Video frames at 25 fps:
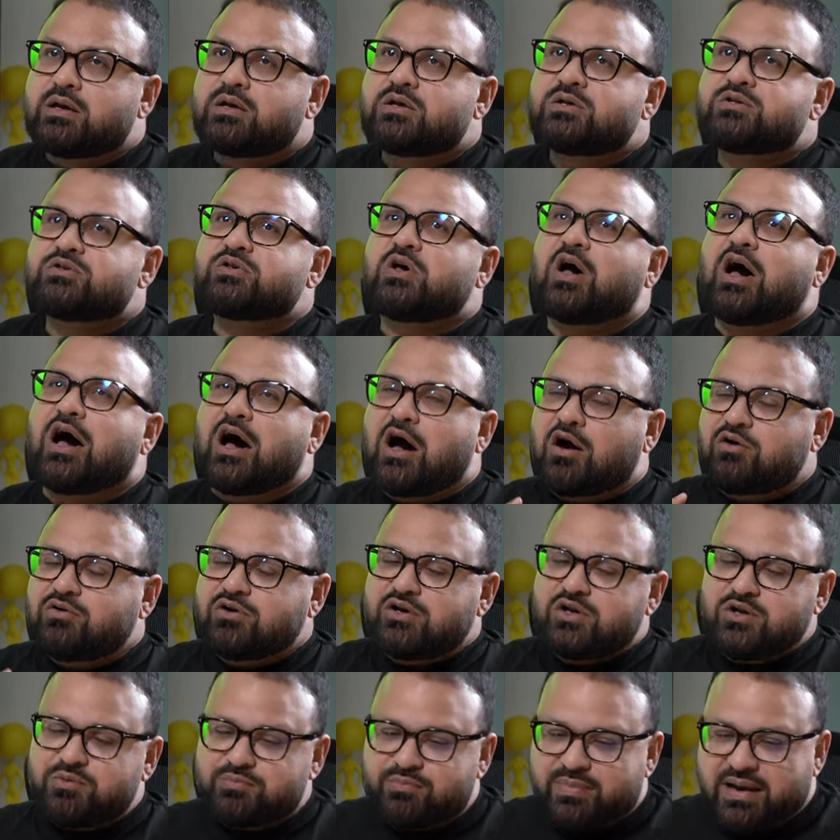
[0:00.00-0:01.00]
so how
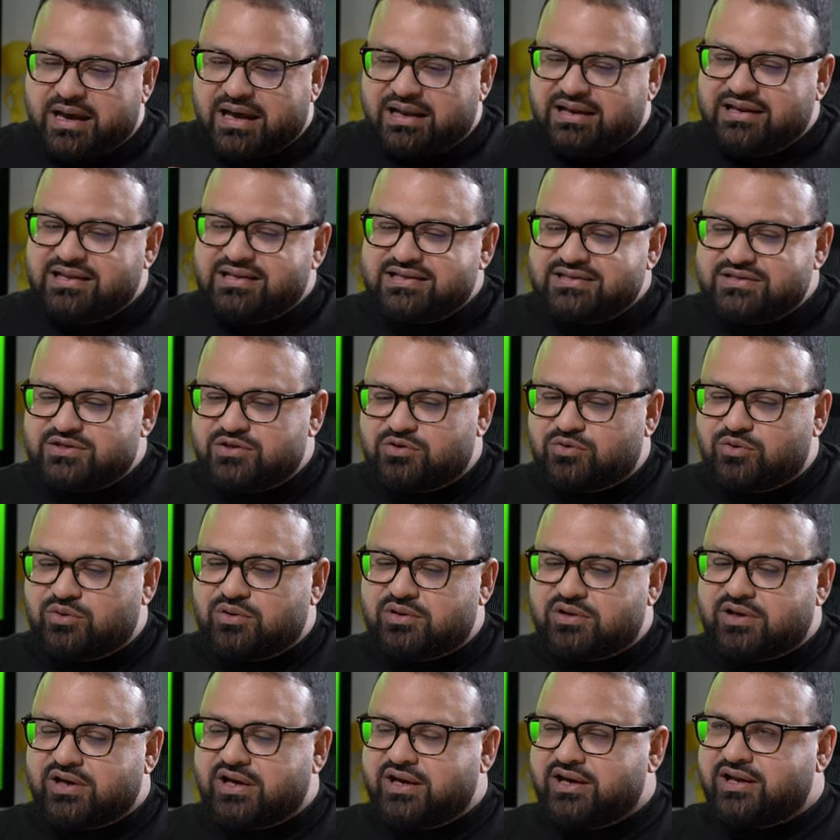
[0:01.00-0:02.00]
did you balance you know
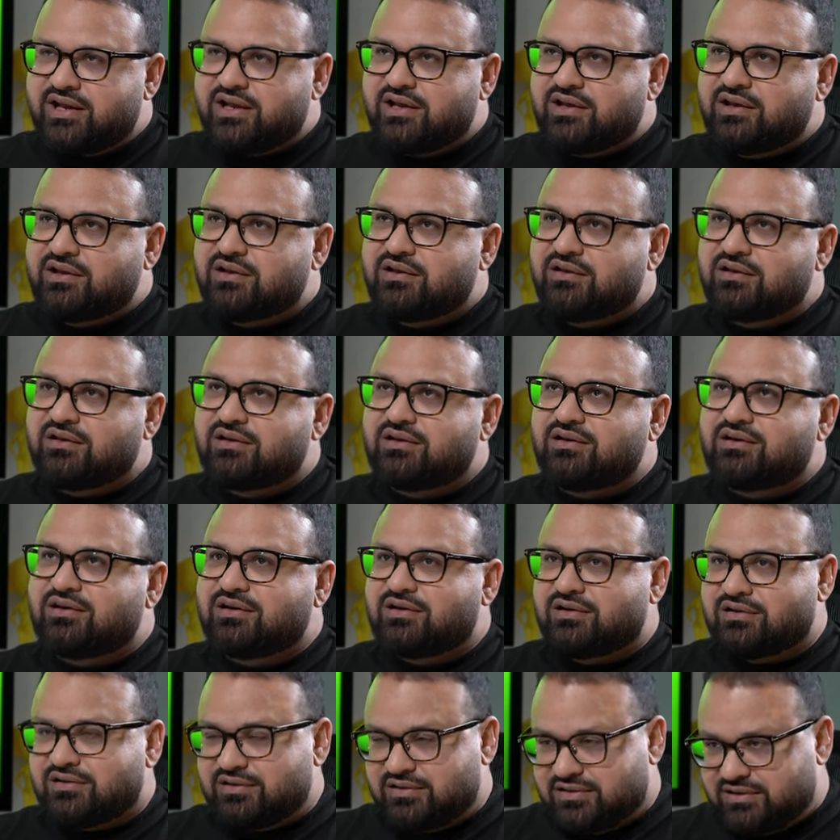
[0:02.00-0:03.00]
creating
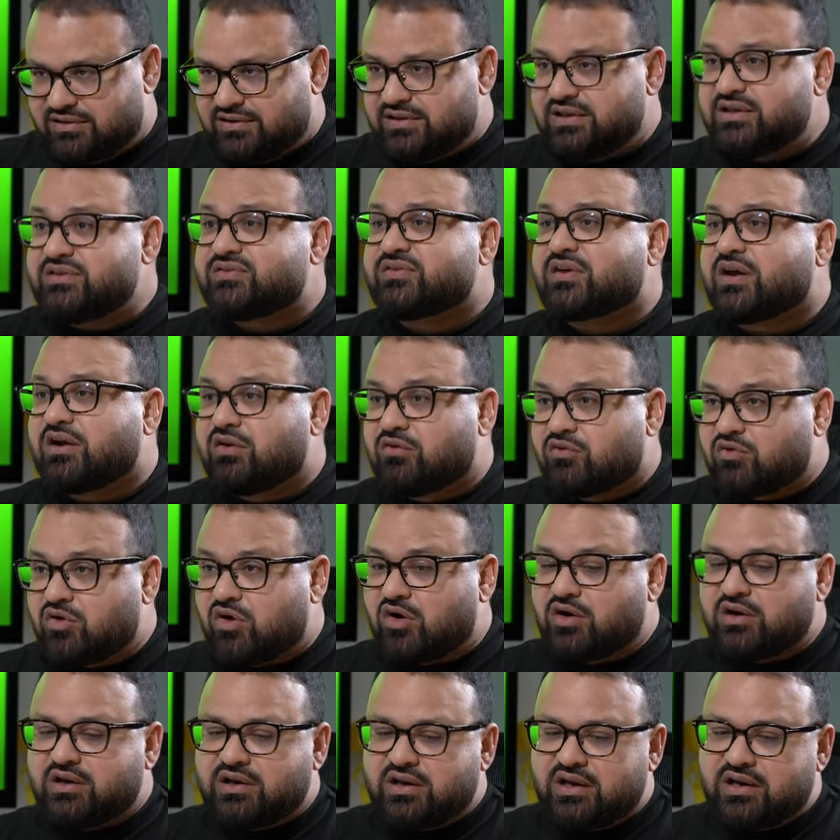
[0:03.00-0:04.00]
uh, these kind of
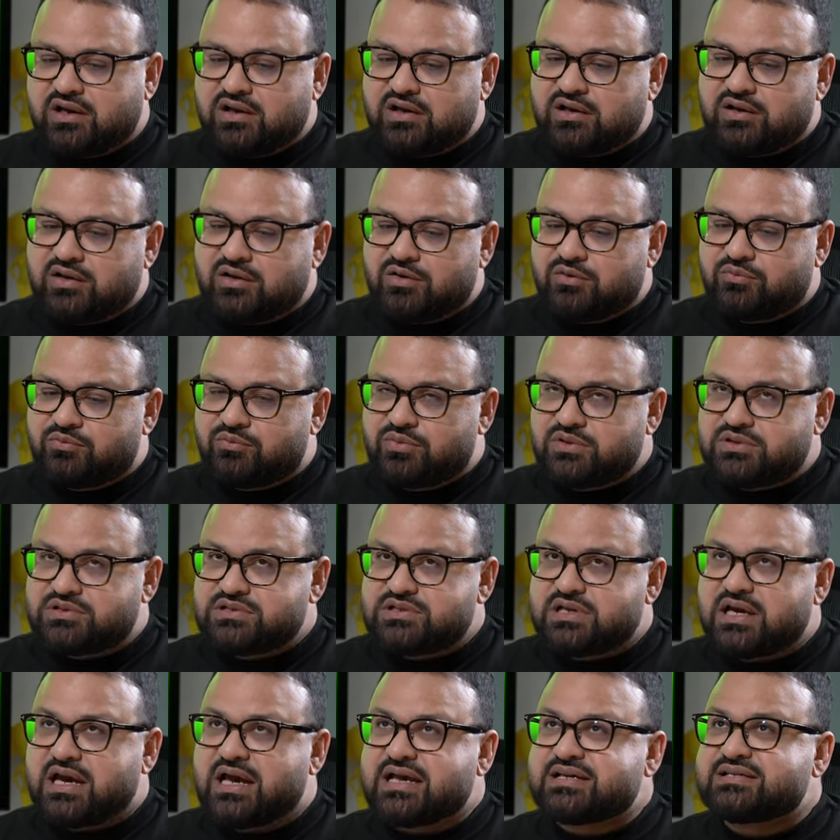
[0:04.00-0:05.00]
content uh,
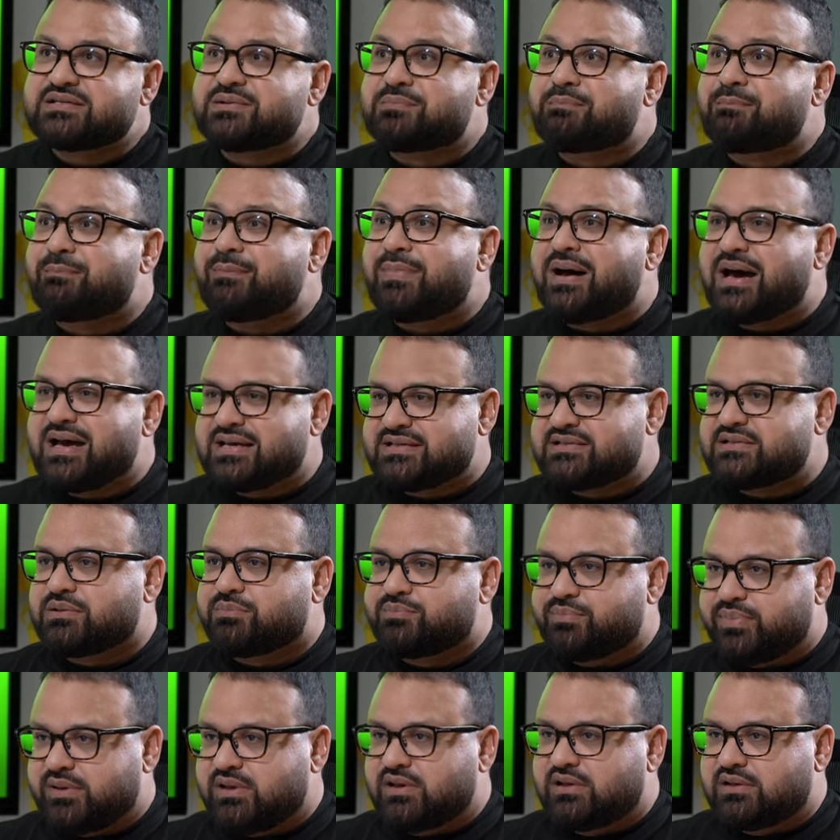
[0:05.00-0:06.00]
which has the mass
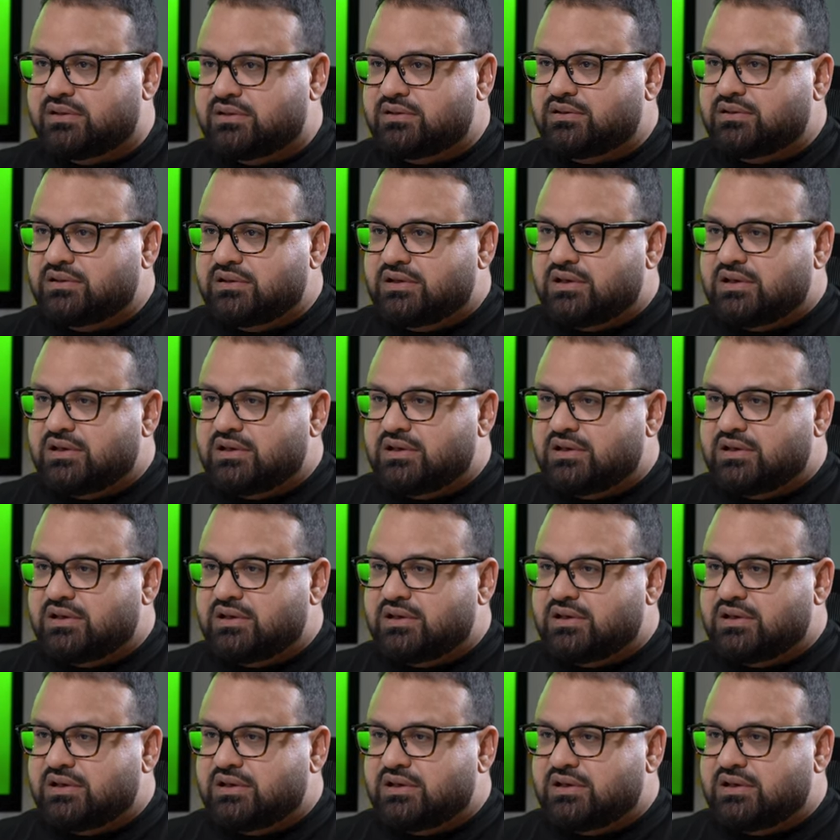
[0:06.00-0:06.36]
appeal